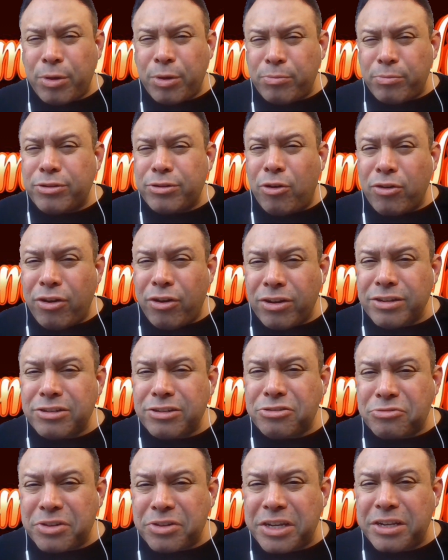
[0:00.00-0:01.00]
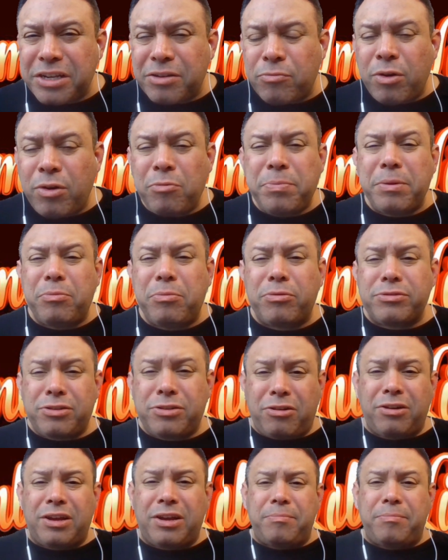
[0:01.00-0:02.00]
What was going on in the street? What people were
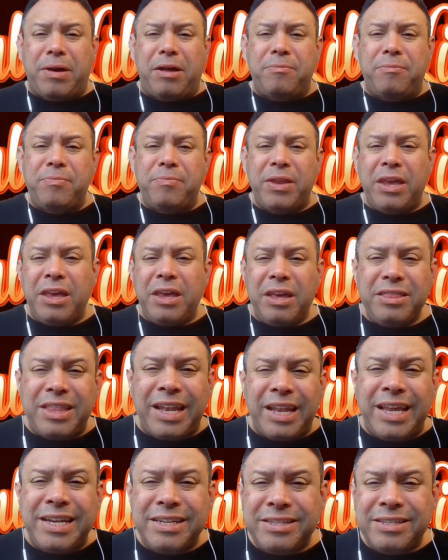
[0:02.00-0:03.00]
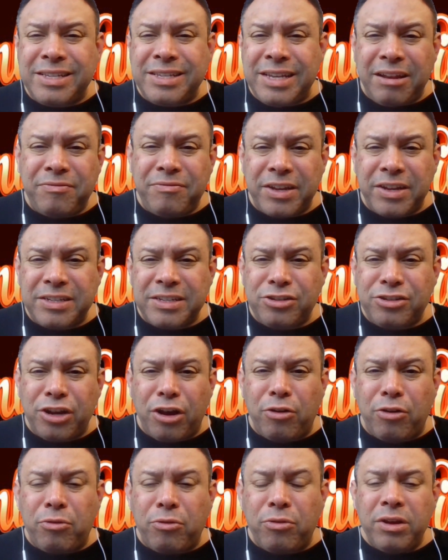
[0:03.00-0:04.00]
talking about? The latest Netflix
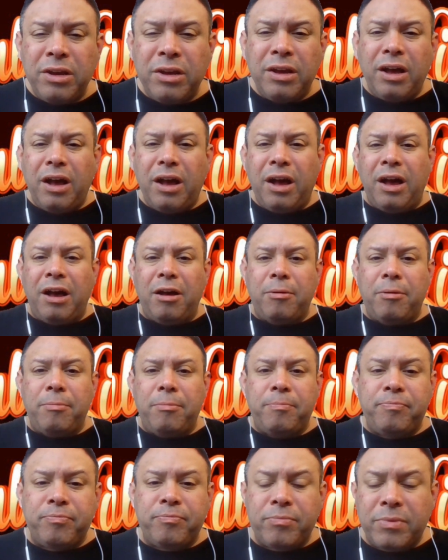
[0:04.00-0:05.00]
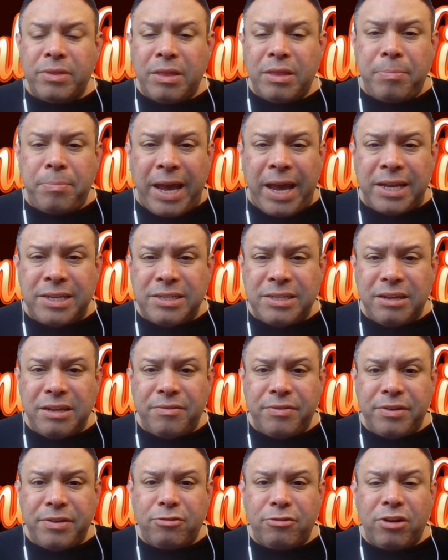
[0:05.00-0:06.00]
show, um, the passing
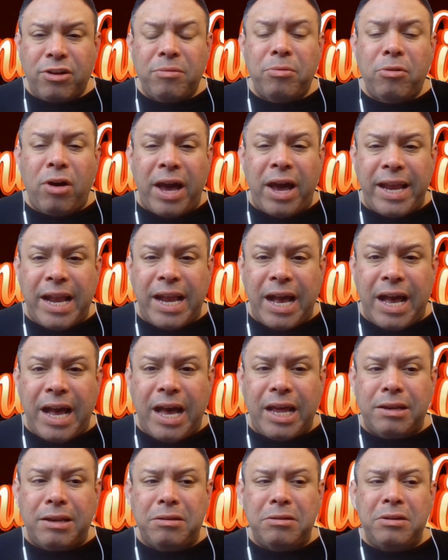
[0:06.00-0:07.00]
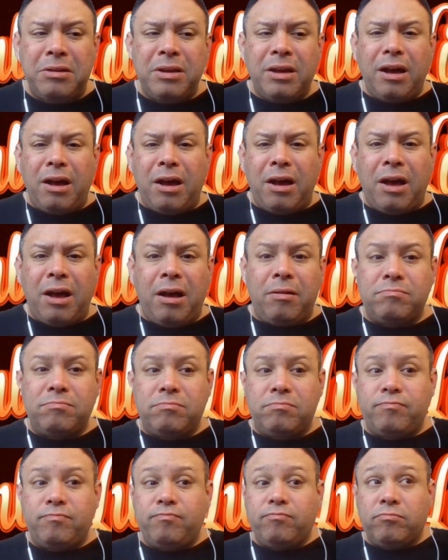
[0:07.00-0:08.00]
of an incredible icon,
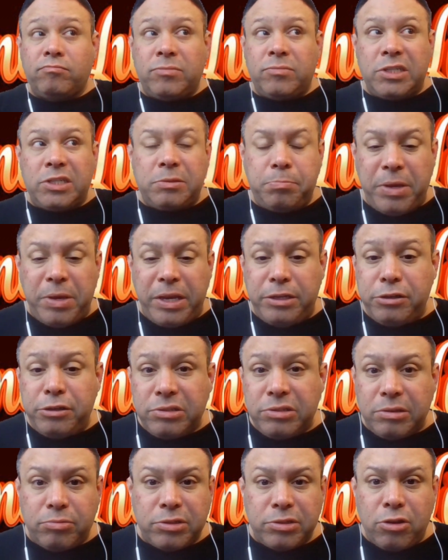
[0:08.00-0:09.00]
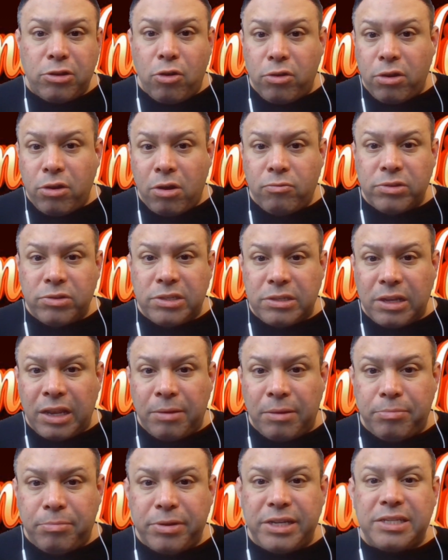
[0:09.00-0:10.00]
um, just big news that was going on with
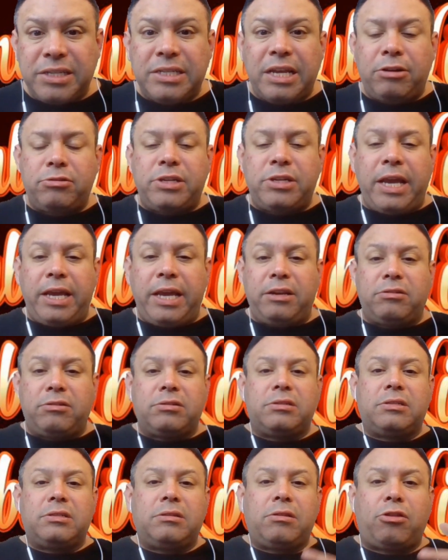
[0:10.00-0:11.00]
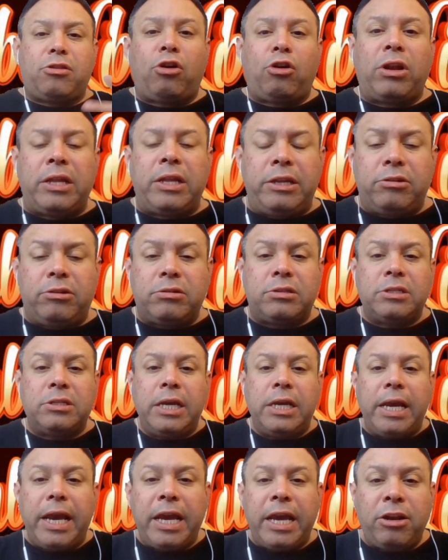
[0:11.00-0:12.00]
celebrities and entertainers and thought leaders
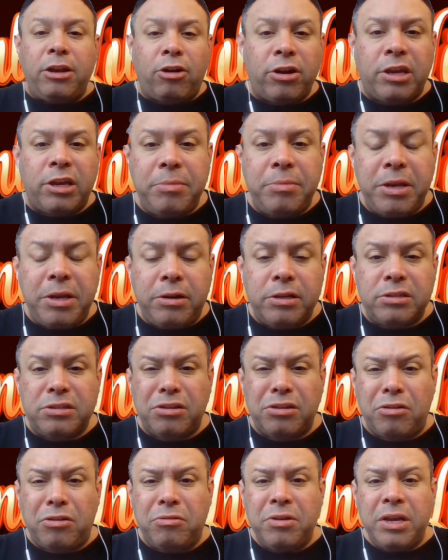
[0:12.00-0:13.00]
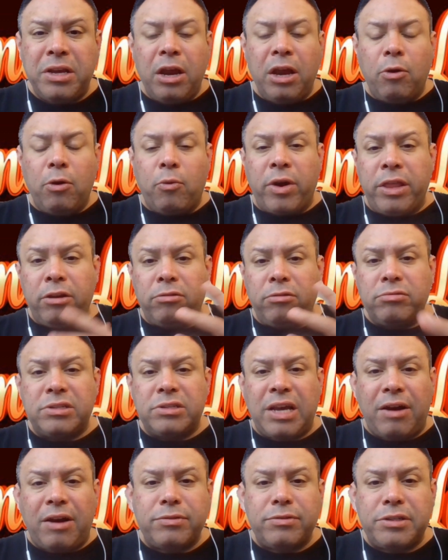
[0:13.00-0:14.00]
in our community. So whether it
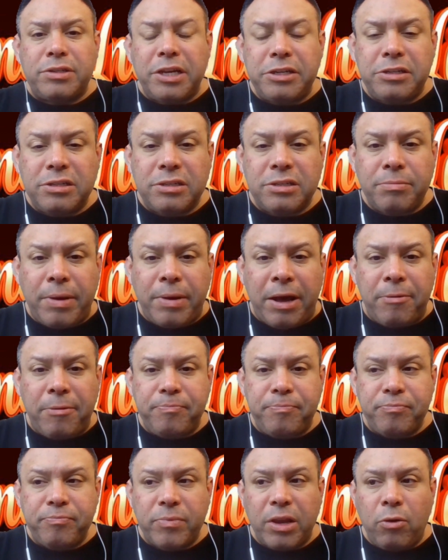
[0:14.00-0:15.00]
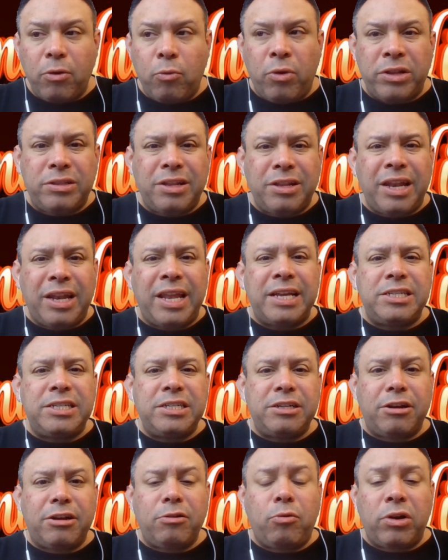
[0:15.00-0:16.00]
was conversations about what the
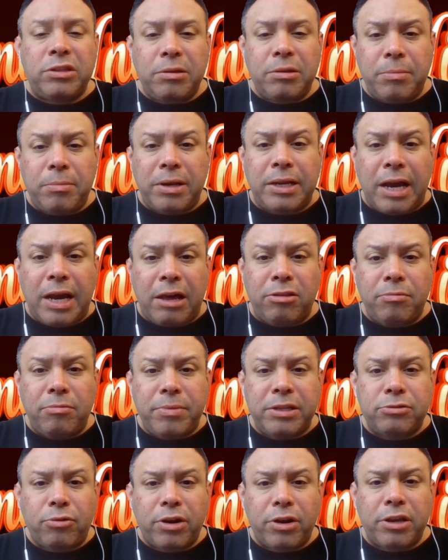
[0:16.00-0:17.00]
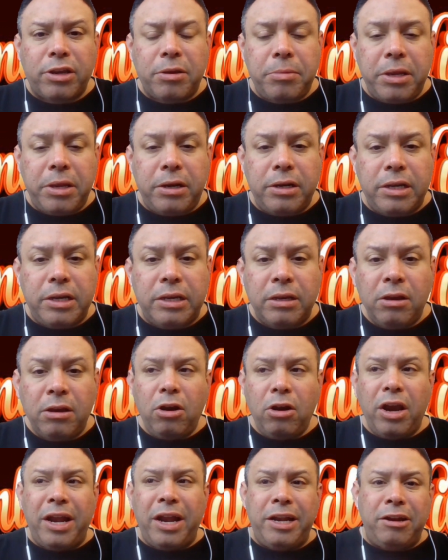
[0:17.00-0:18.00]
legendary Walter Mercado meant to our community,
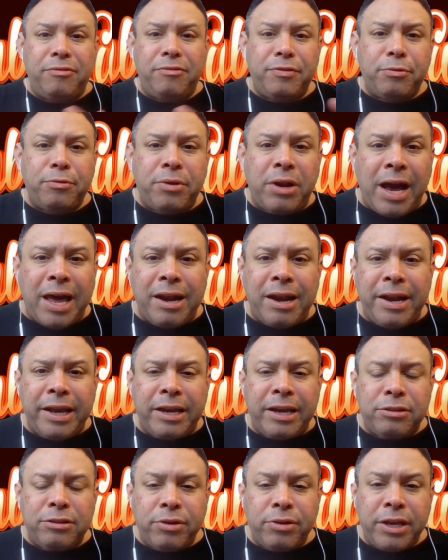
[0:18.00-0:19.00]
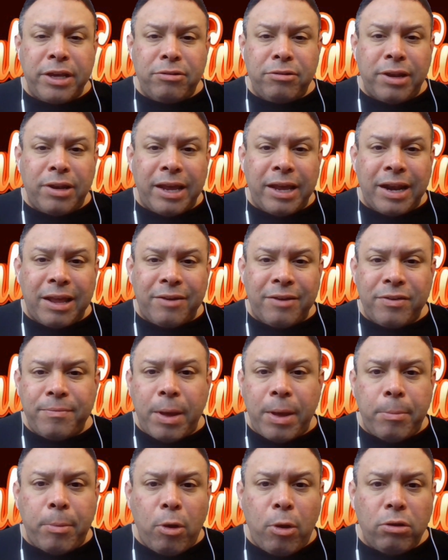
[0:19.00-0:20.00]
an interview with a hot reggaetonero like
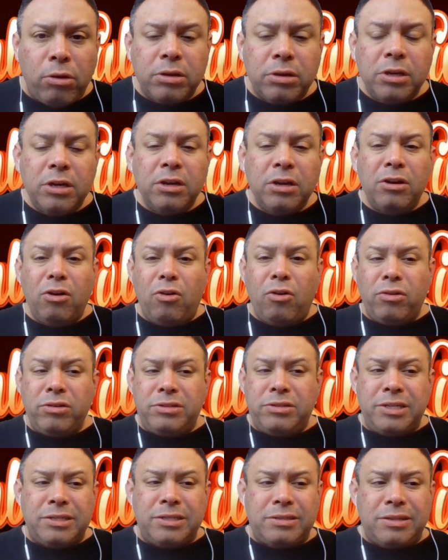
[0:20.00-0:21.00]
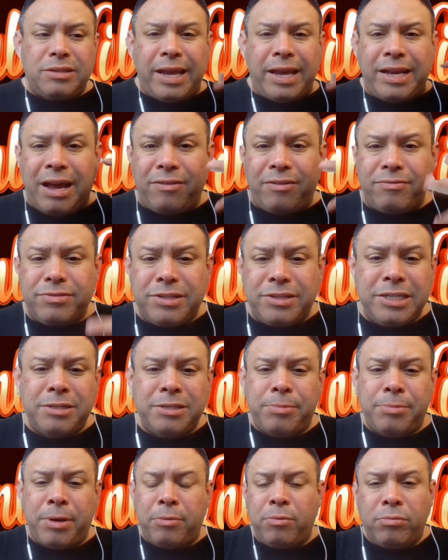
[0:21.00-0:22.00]
Rafa Pabón, or just like
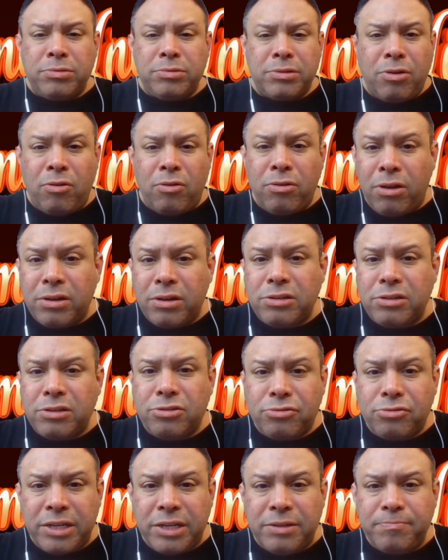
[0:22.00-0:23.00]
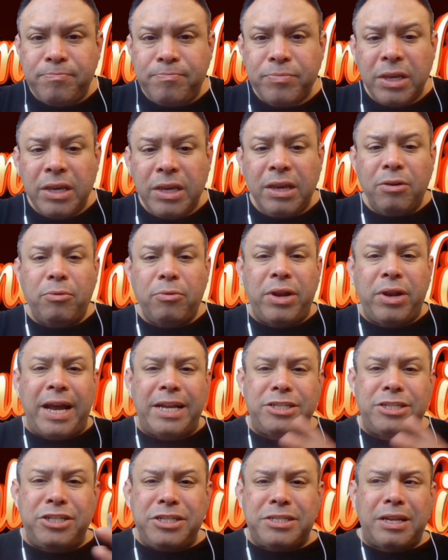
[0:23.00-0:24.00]
conversations about what was going on in the street with
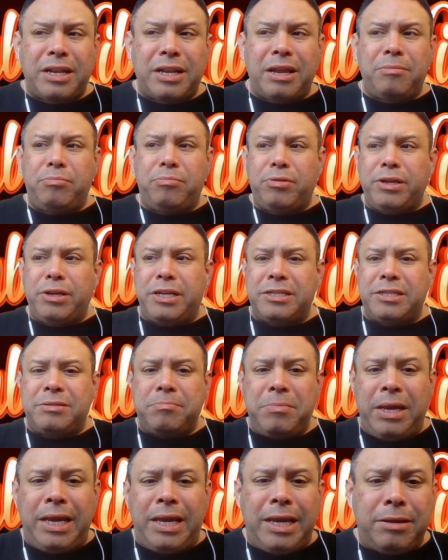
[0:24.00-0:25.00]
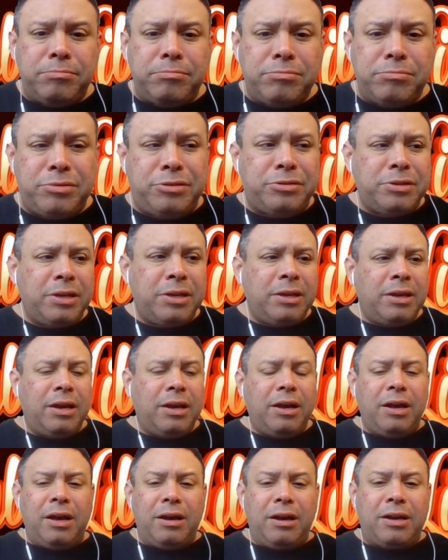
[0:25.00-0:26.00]
IG celebrities, memes,
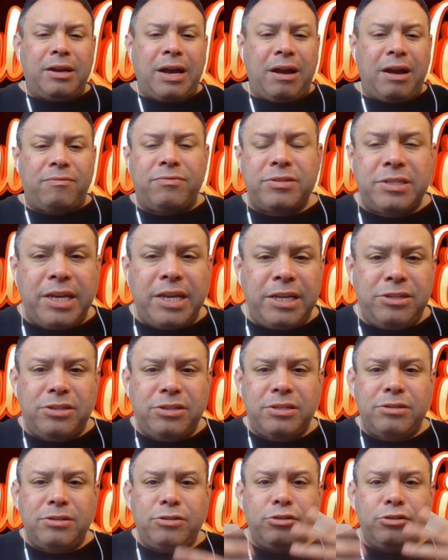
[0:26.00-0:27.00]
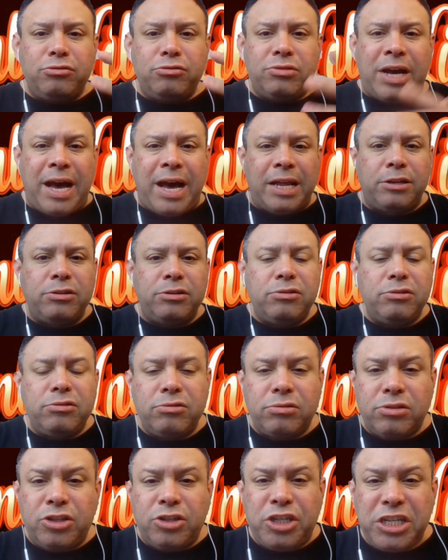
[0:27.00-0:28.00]
uh, conversation, new hot
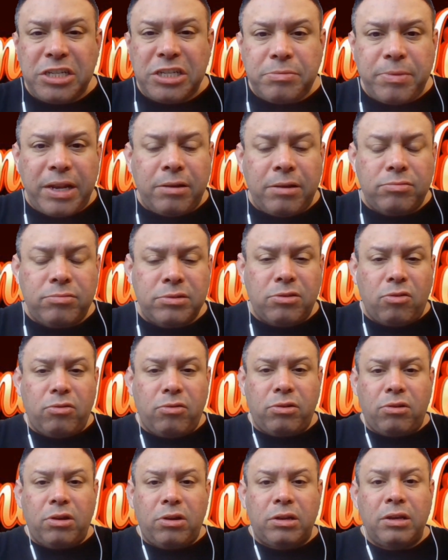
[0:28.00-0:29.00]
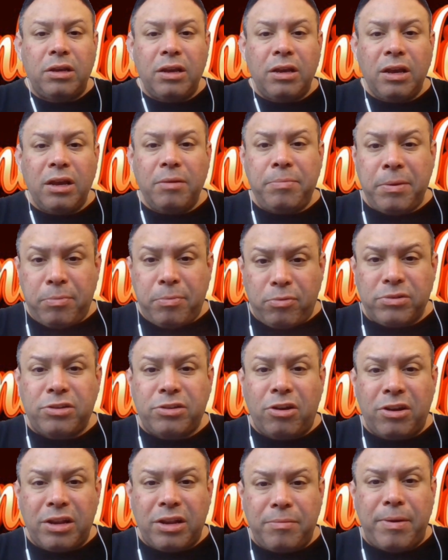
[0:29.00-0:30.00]
news, cheeseman that was going on. People were
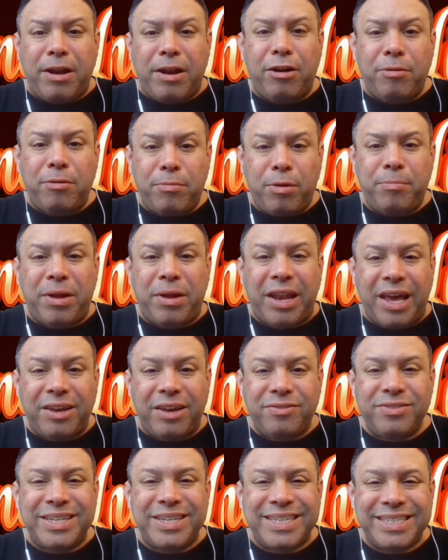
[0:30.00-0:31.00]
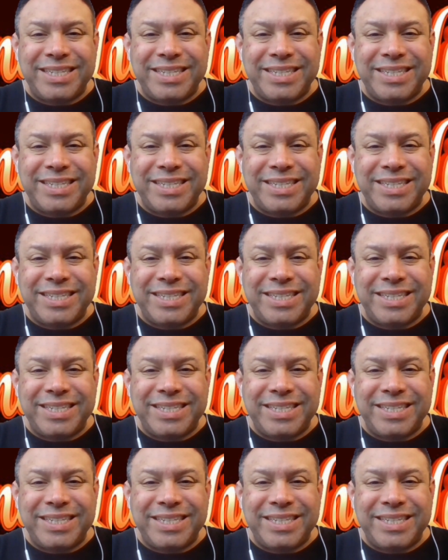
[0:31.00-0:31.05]
talking about it on Bomba Live.